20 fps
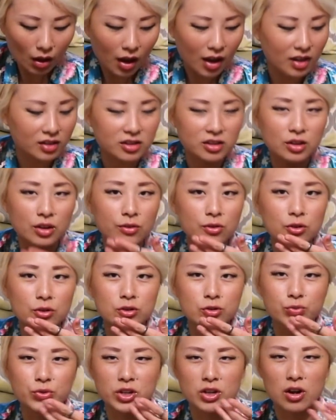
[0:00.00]
And still, of
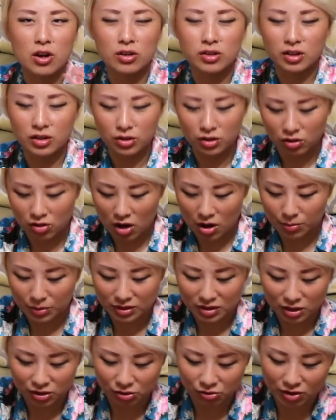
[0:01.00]
course, read all the comments
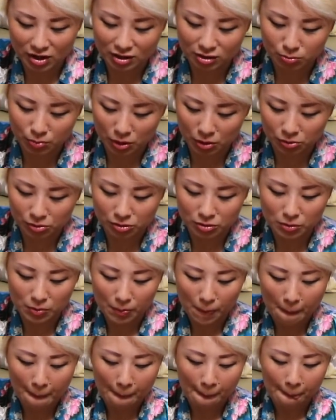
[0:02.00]
that you guys post.
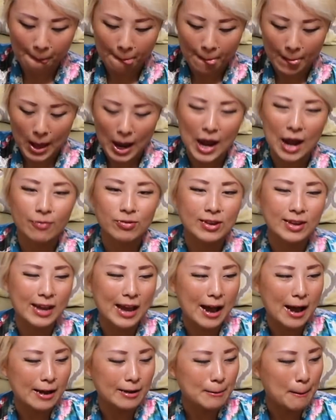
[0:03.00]
I have
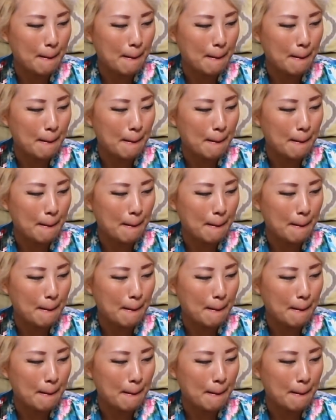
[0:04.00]
the...